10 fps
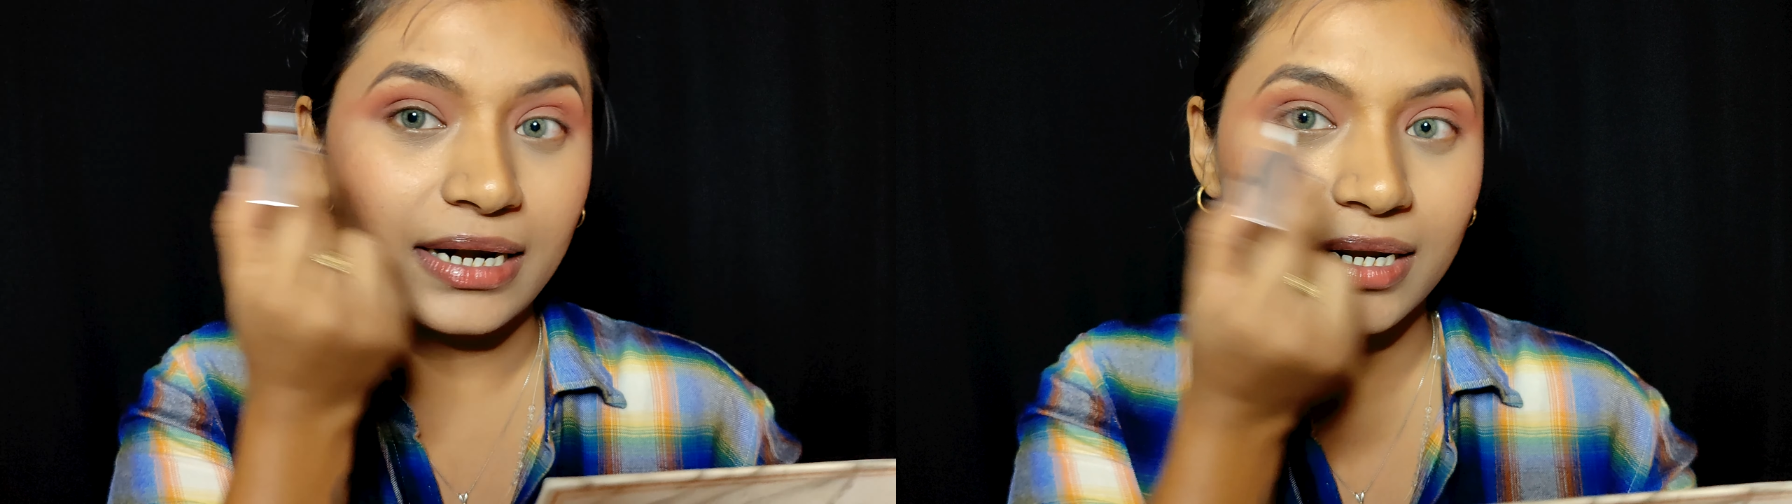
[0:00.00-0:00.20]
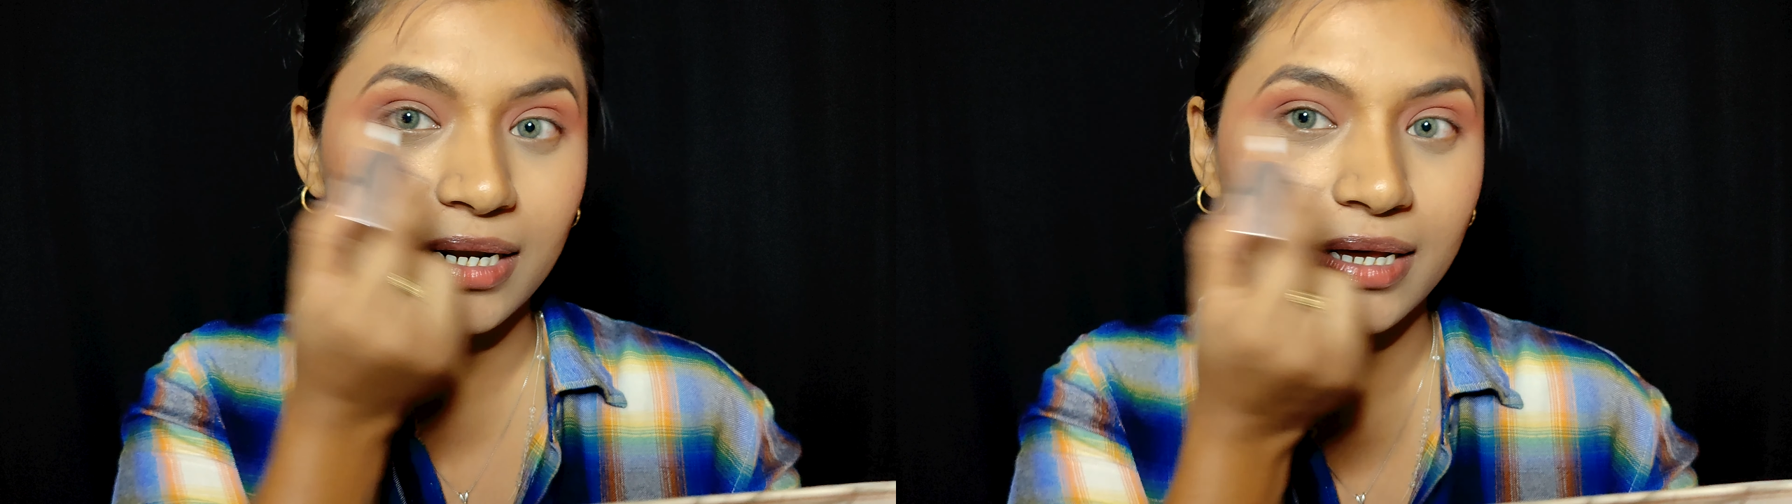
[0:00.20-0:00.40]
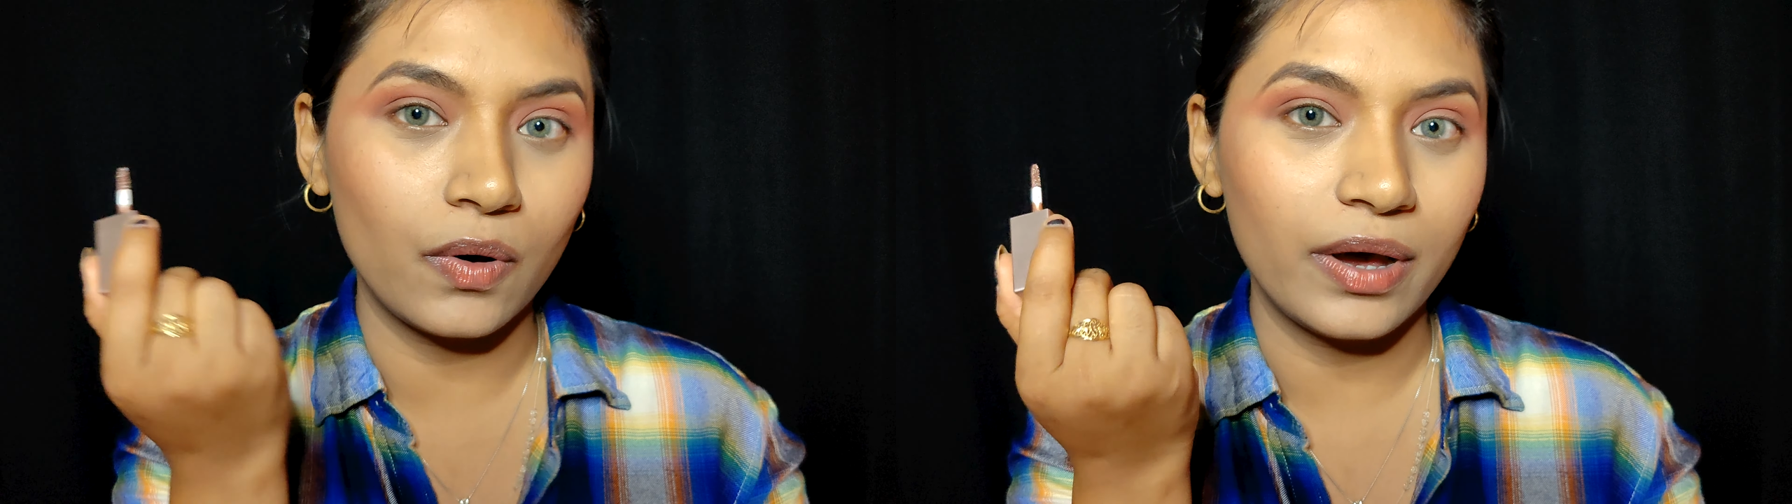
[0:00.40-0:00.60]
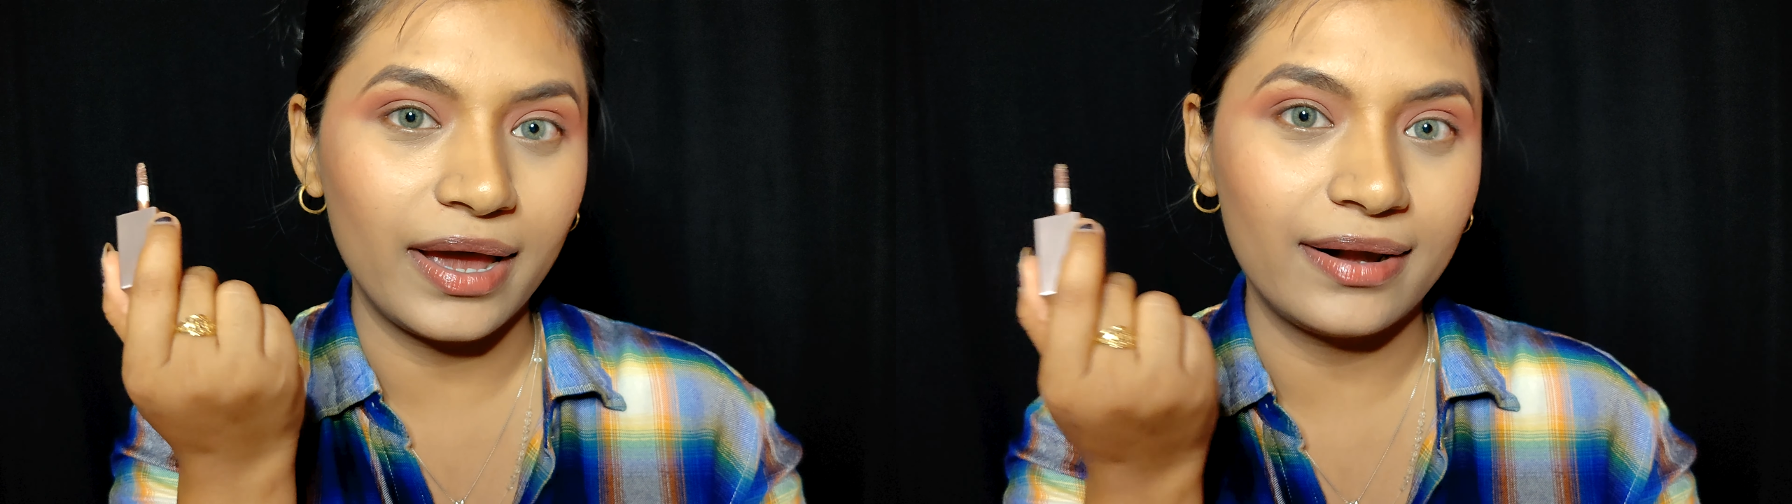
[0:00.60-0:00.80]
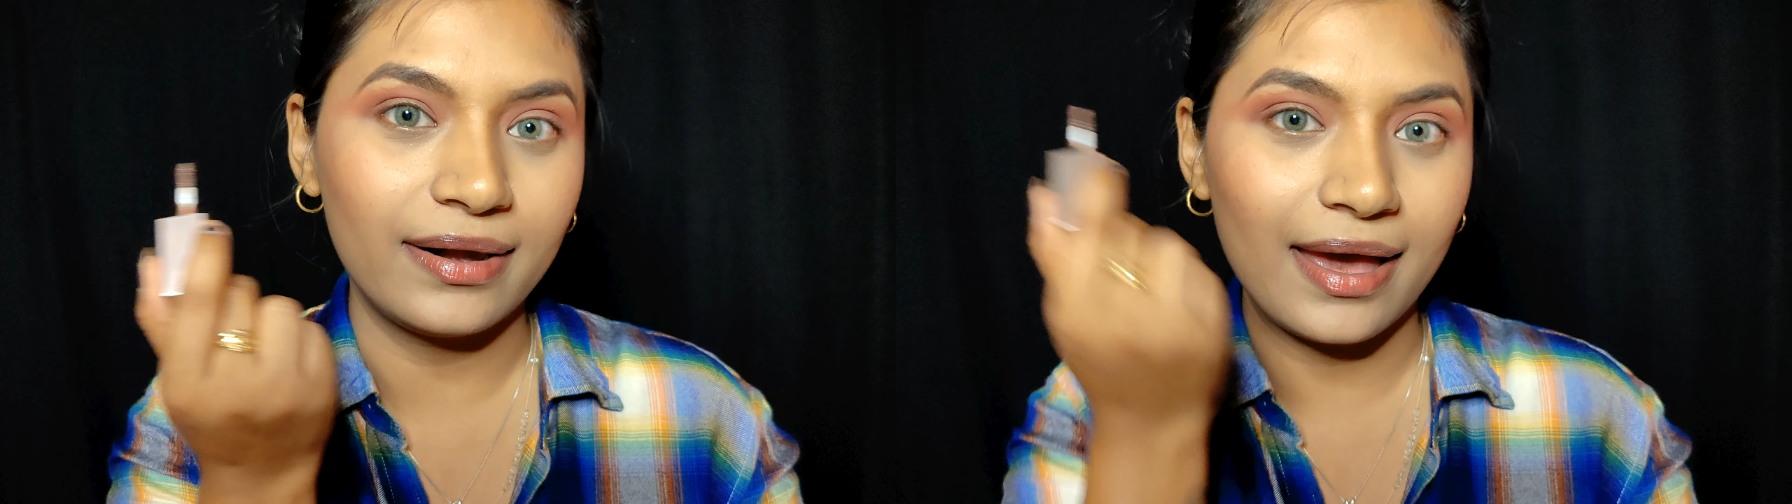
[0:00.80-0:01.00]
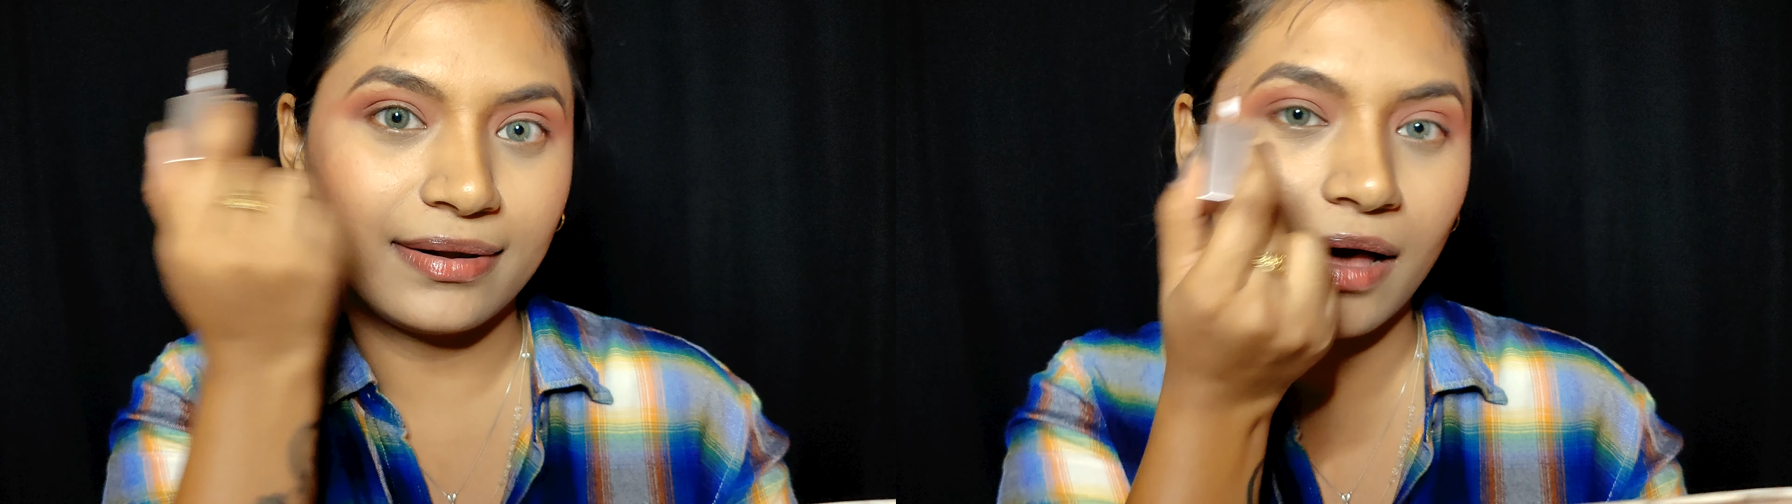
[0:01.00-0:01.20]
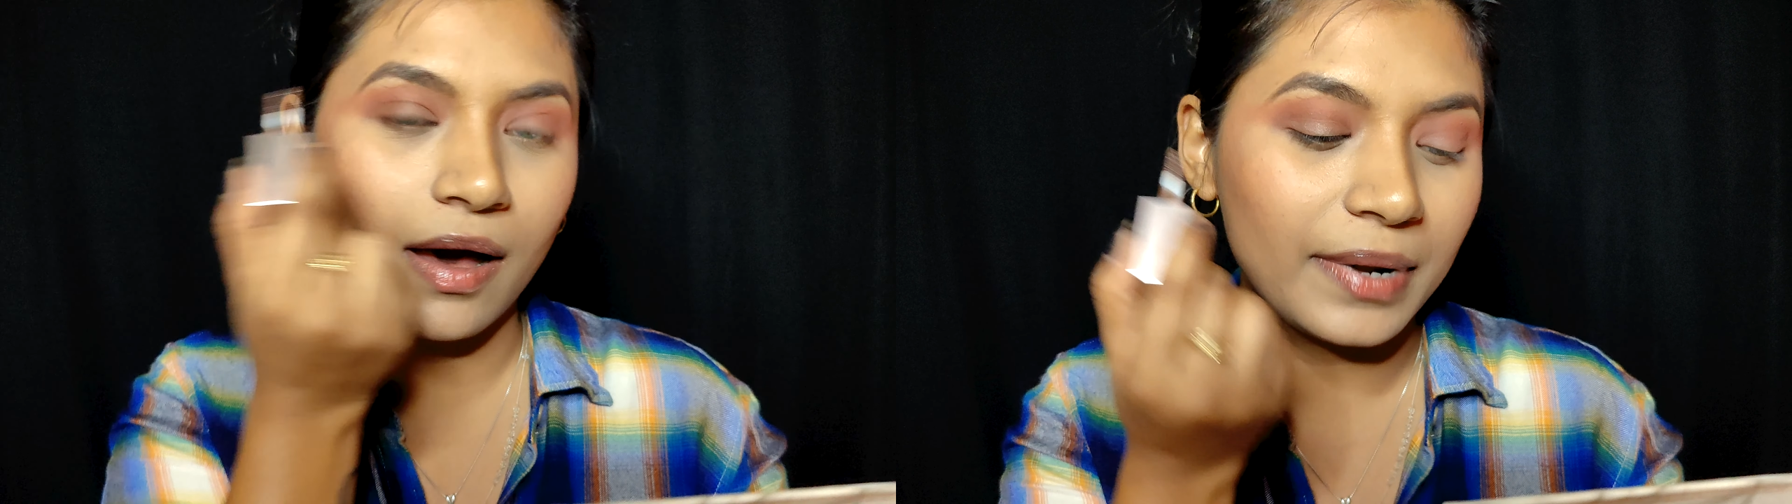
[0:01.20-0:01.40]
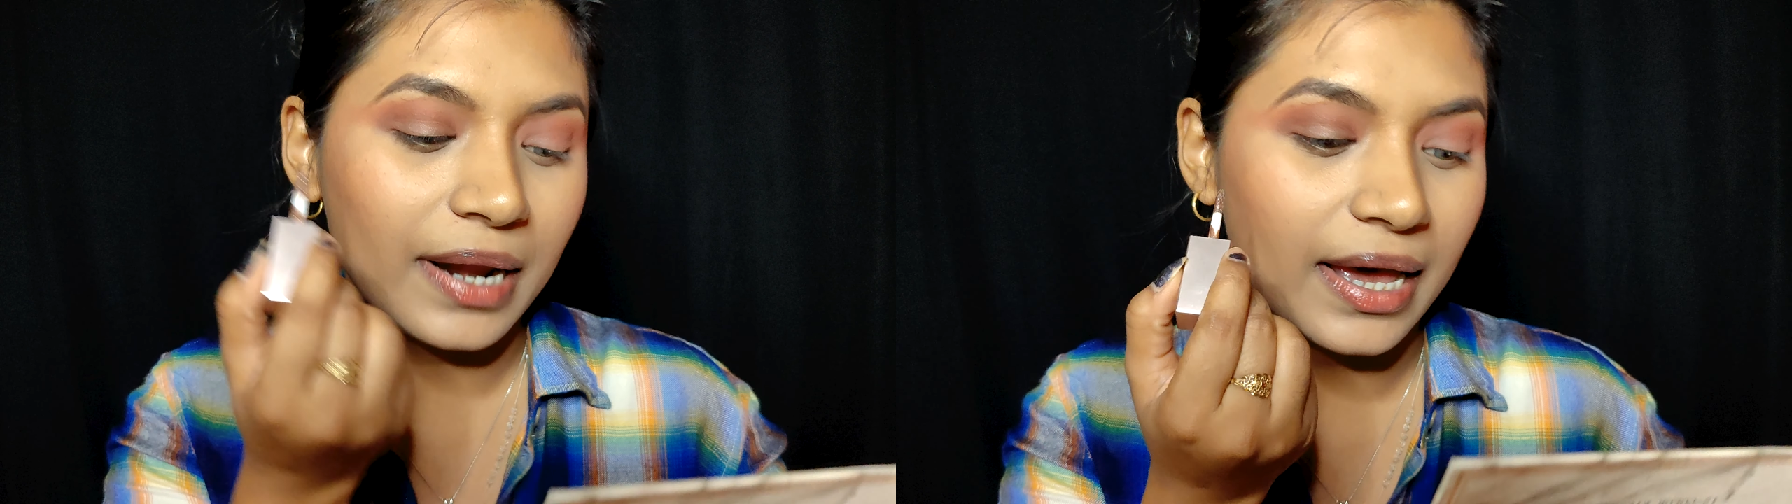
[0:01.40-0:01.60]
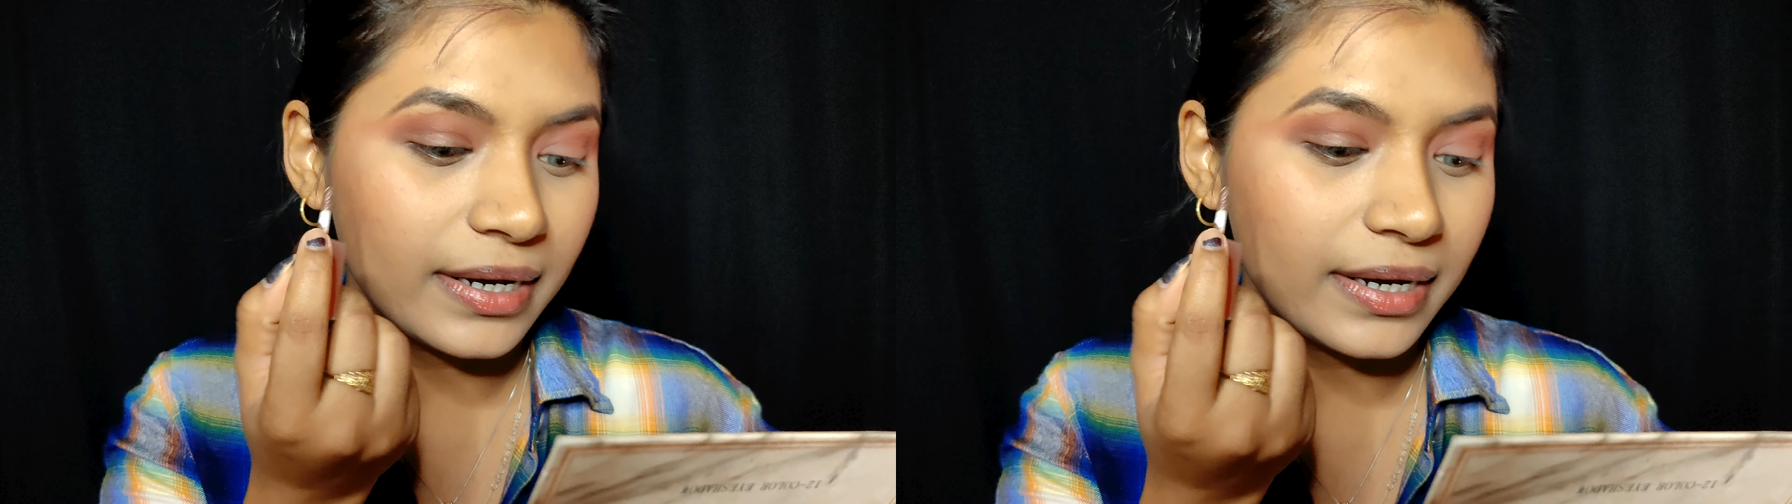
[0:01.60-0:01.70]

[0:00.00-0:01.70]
go ahead and apply it.